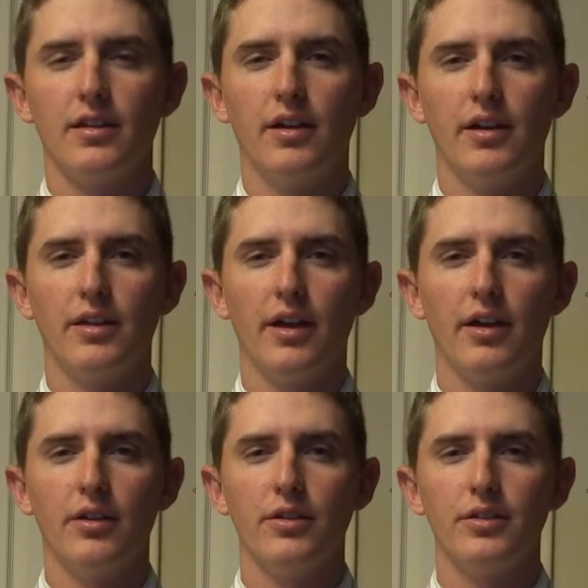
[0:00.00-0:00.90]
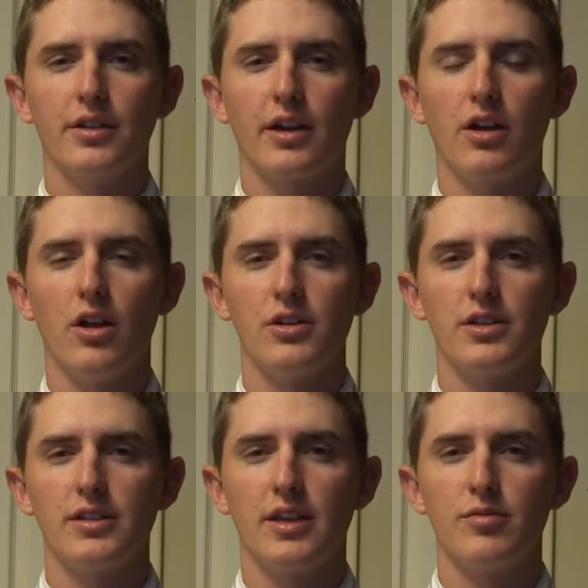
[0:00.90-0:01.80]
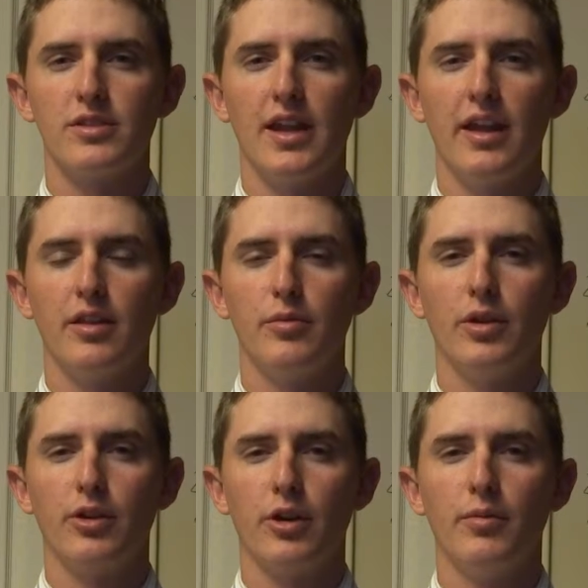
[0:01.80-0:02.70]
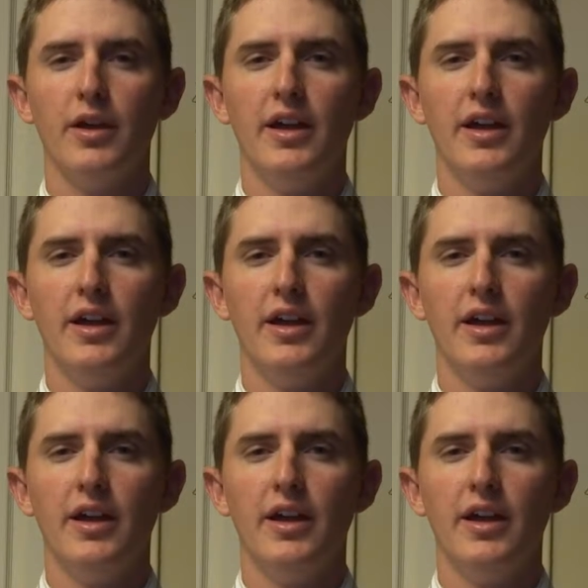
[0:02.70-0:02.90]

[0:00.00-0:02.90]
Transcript: a Yale psychologist named Stanley Milgram